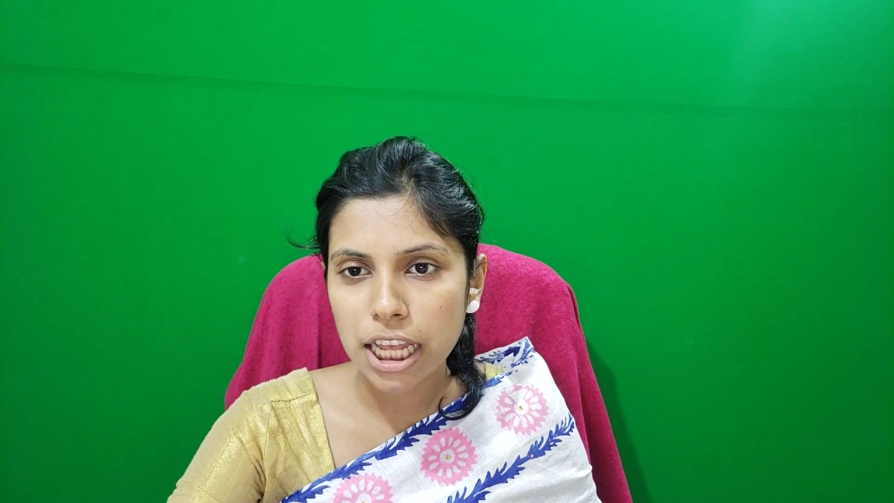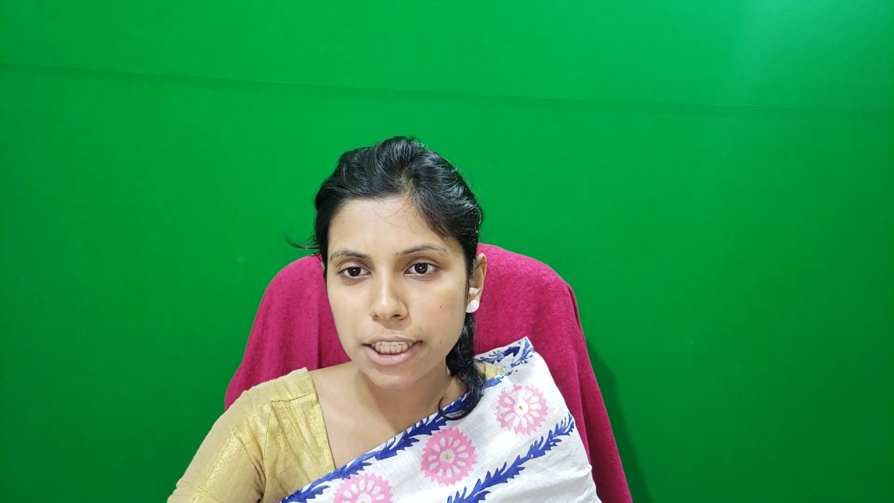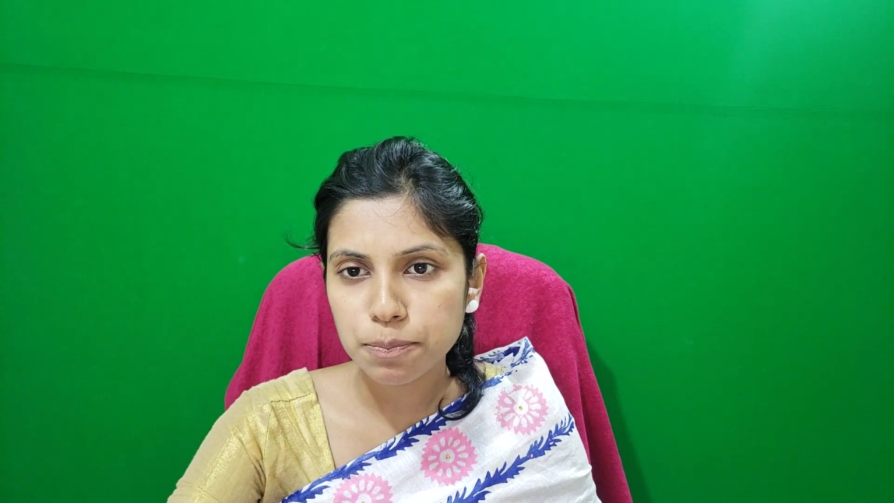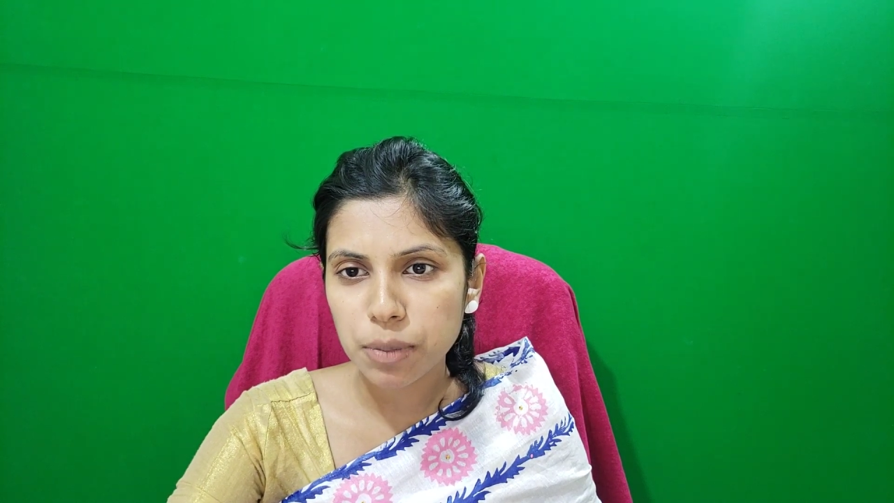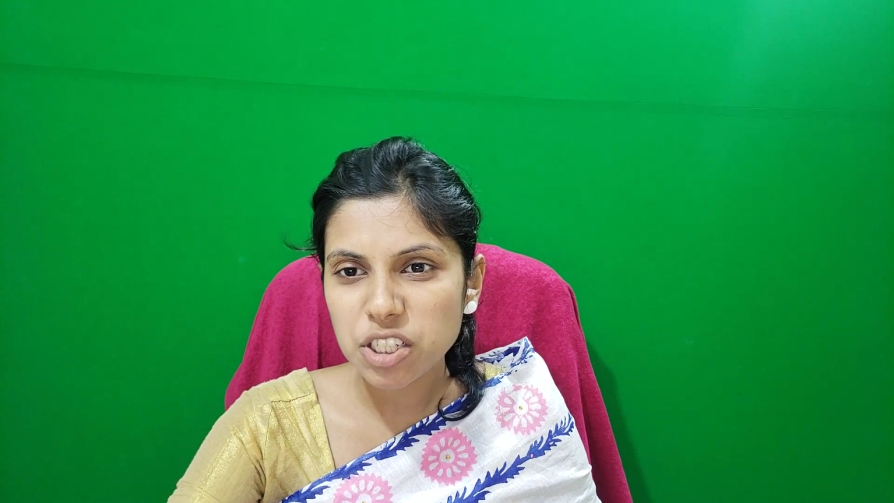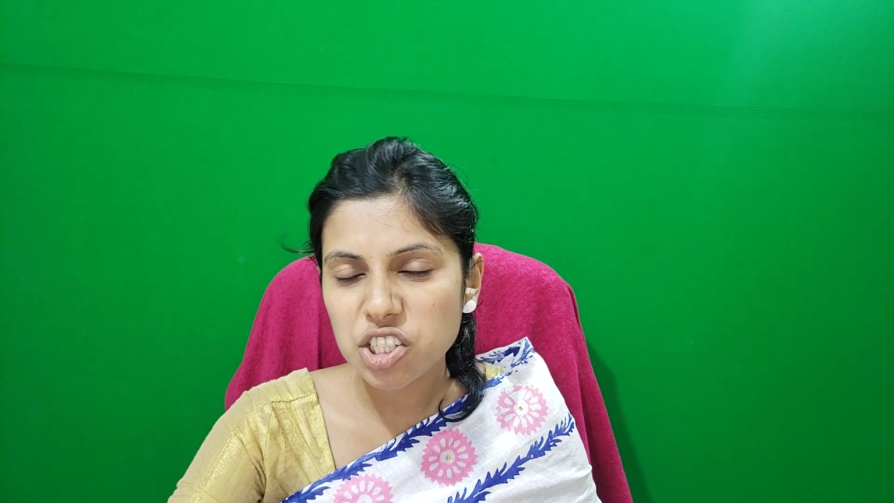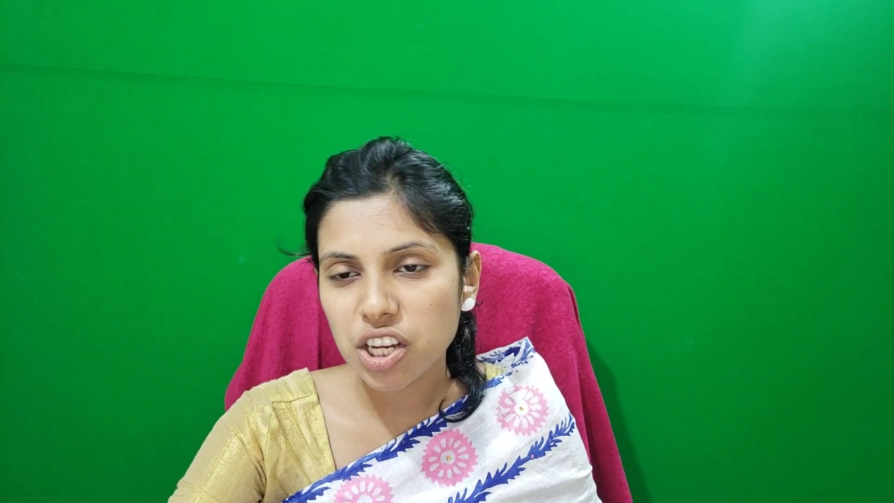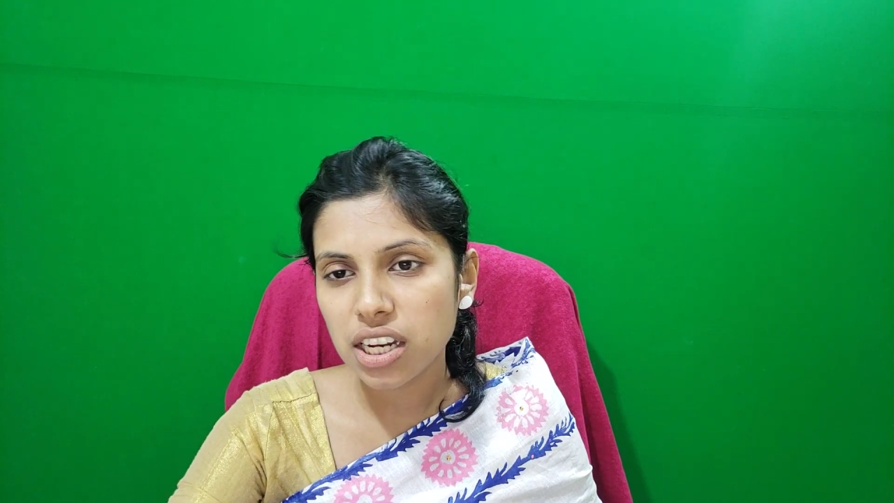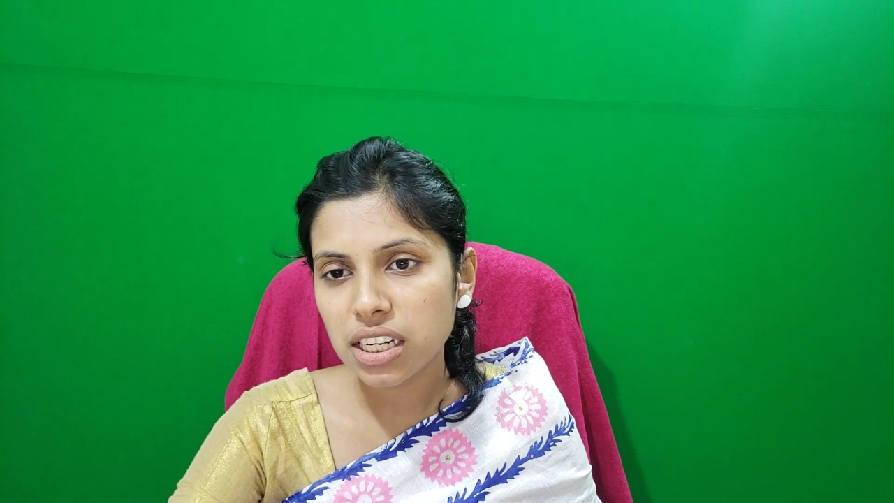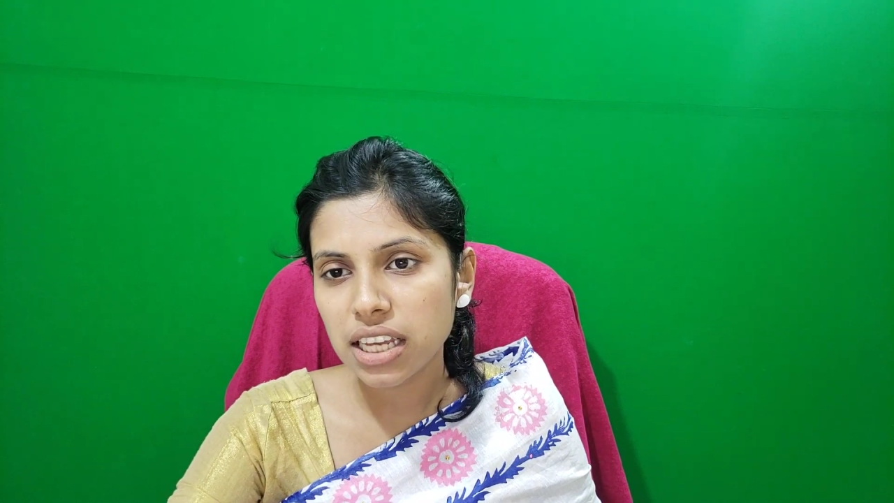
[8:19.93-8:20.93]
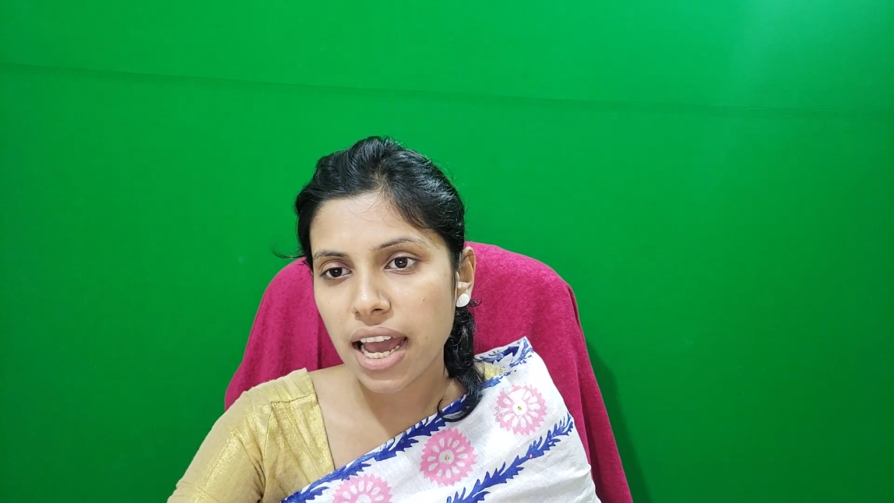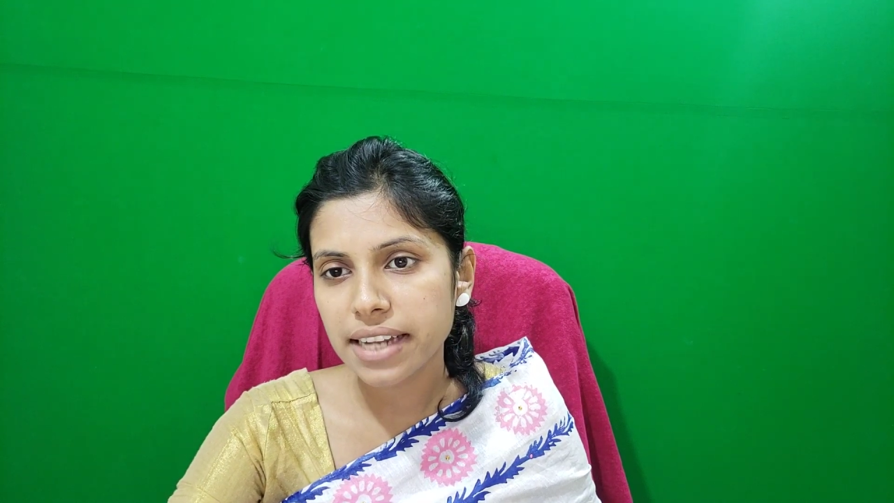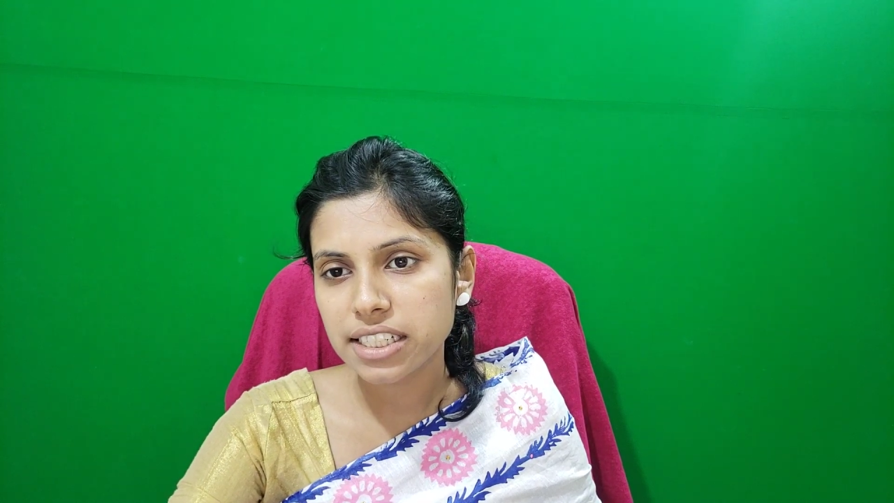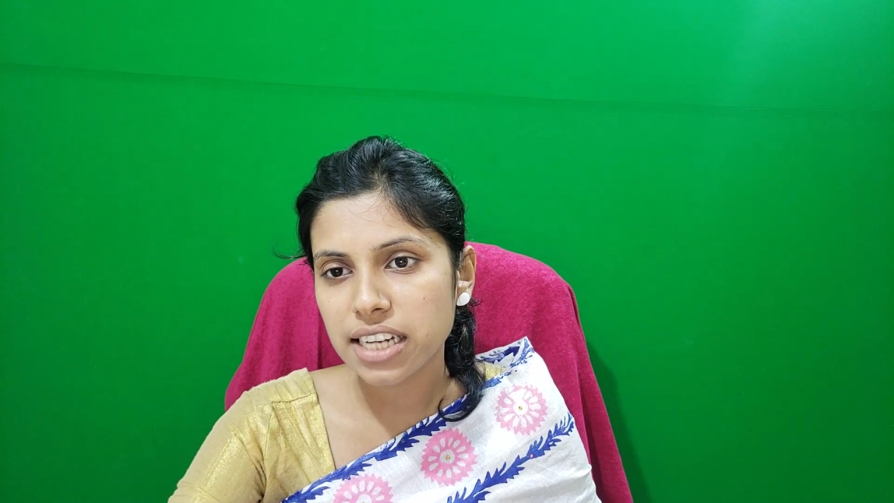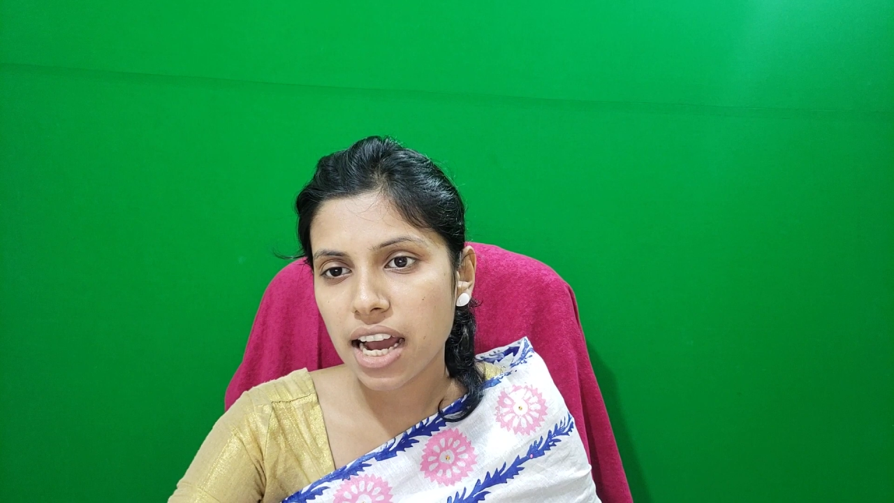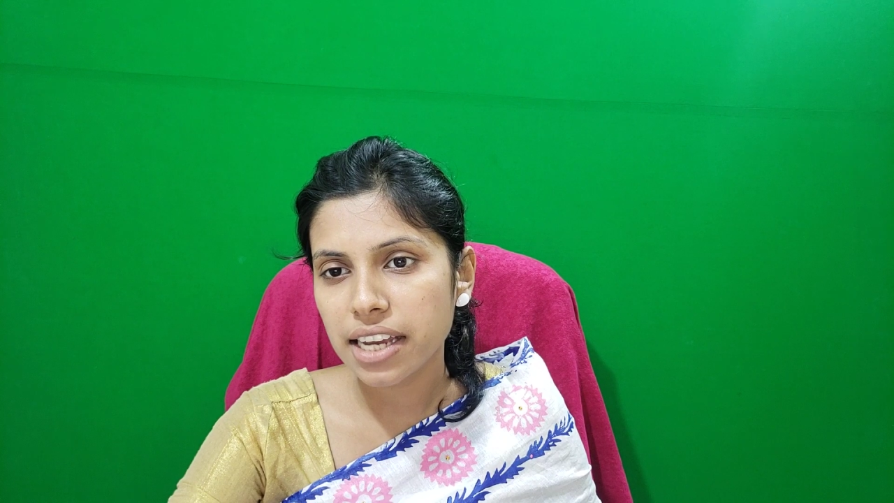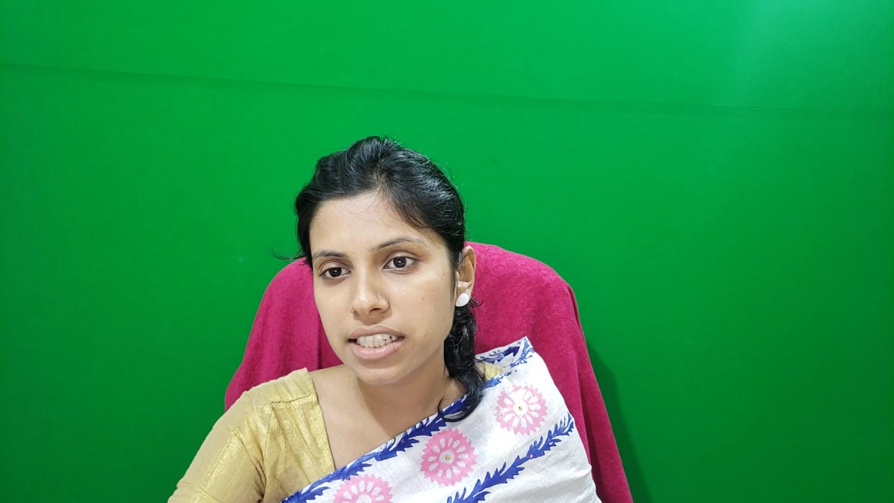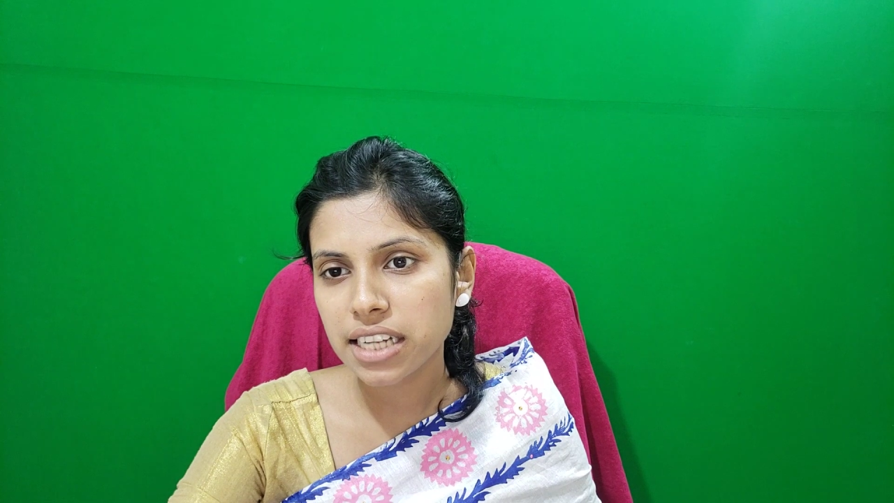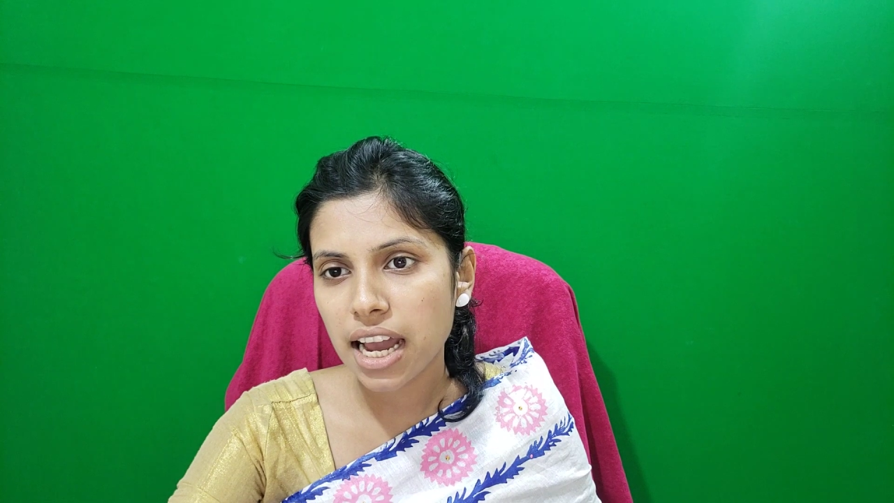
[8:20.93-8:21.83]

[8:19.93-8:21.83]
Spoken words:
especially at night